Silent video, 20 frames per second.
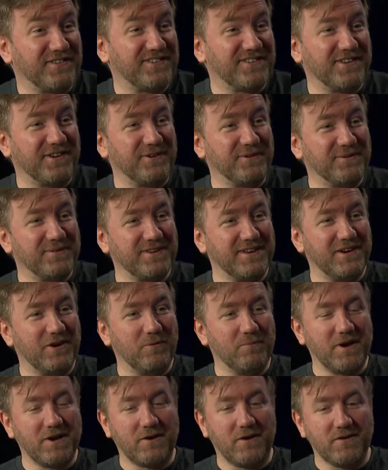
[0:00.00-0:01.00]
So, you know,
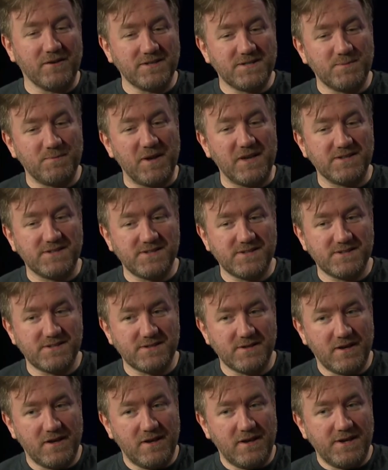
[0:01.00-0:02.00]
my current space is
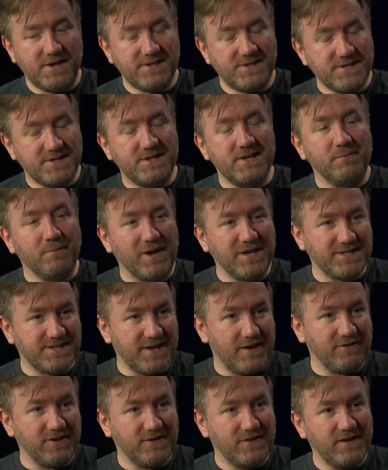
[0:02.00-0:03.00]
16 by
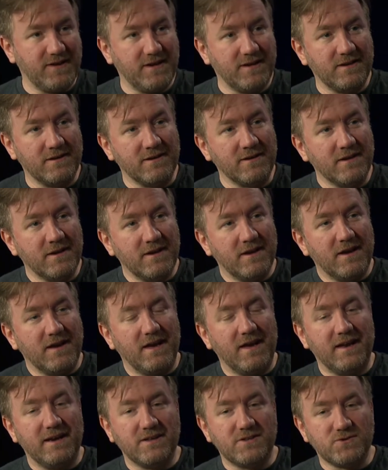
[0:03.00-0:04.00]
17,
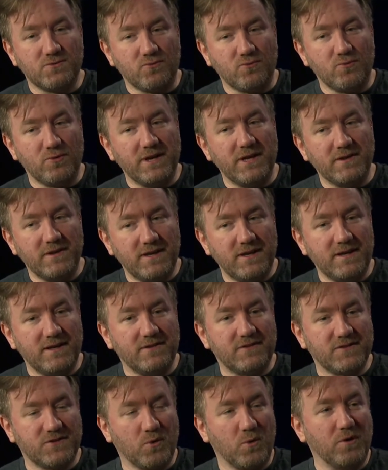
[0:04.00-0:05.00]
and it's really
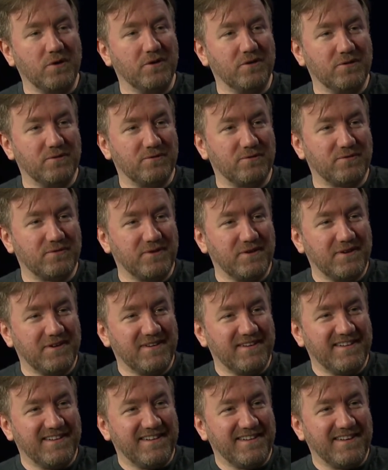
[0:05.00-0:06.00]
sort of
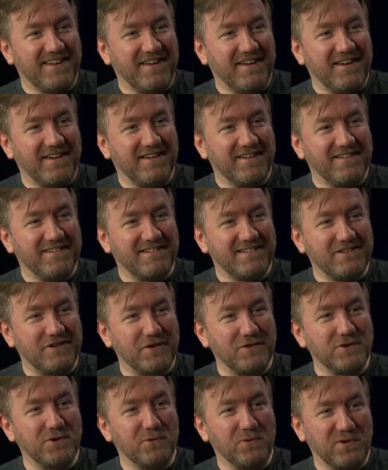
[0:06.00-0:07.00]
uh,
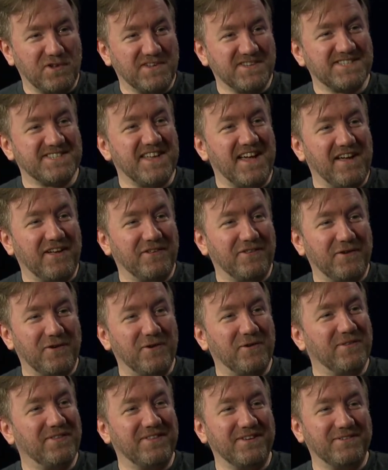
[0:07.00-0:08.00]
done guerrilla style. The
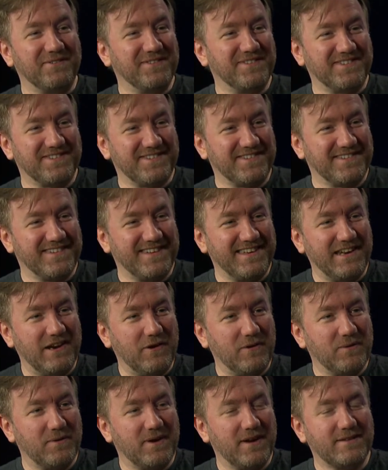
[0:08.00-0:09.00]
whole thing was, you
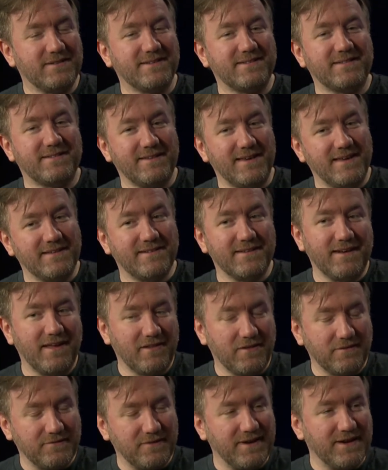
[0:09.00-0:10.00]
know, it's it's an
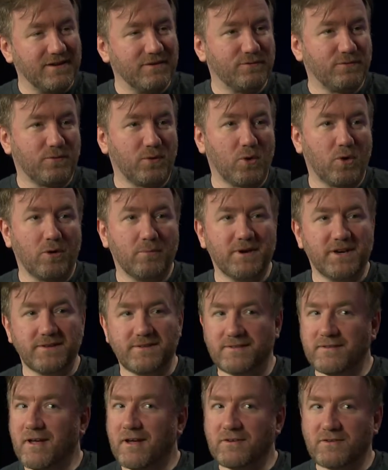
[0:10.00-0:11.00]
elevated floor, but
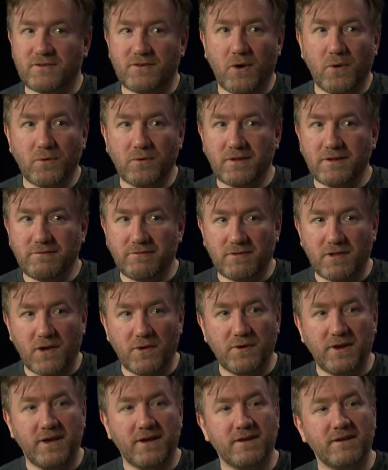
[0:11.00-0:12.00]
it's not totally
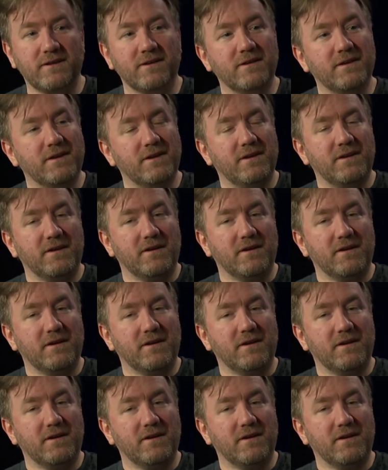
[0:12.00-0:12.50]
floating. Mm-hmm.